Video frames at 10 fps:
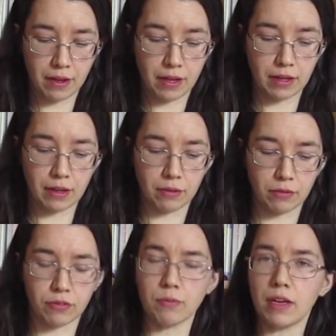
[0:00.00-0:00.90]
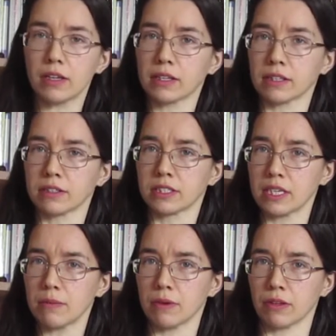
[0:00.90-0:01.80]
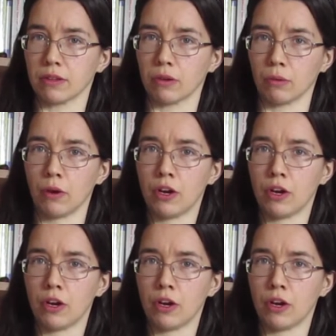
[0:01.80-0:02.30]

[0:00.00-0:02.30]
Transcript: Now, from that little snippet though,